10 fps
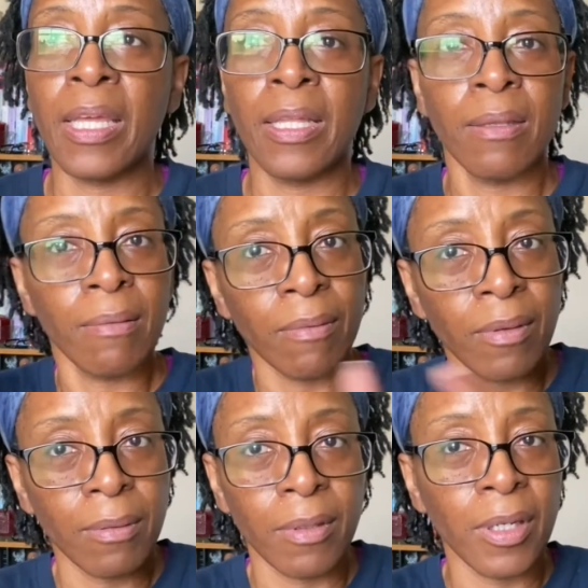
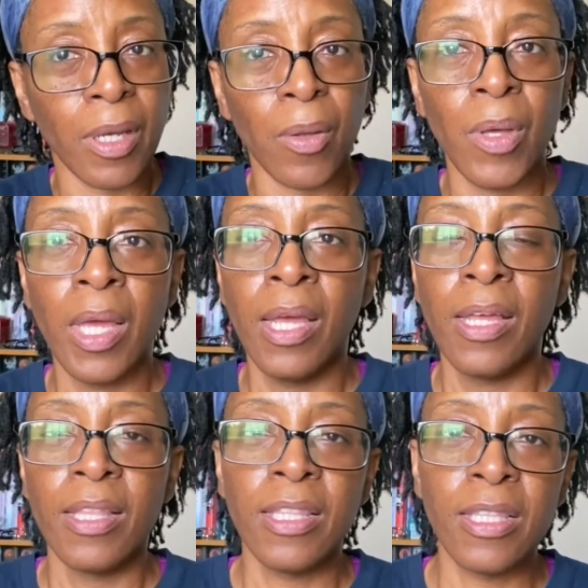And, you know,
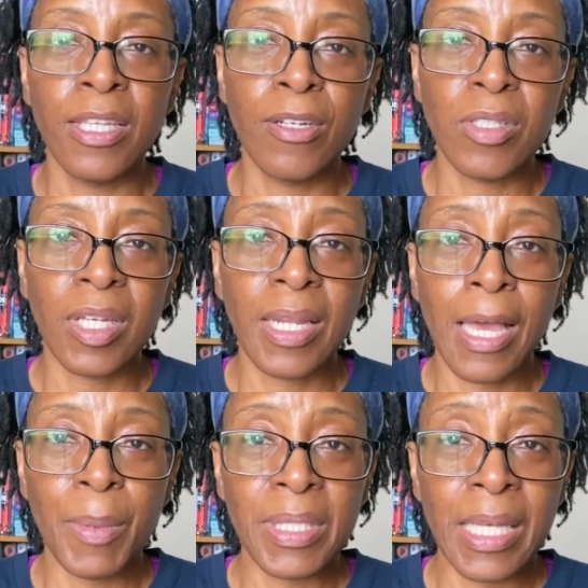then there's the
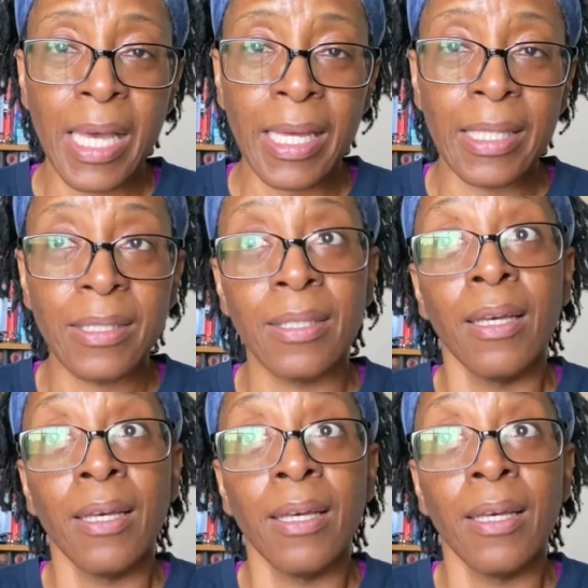climate science.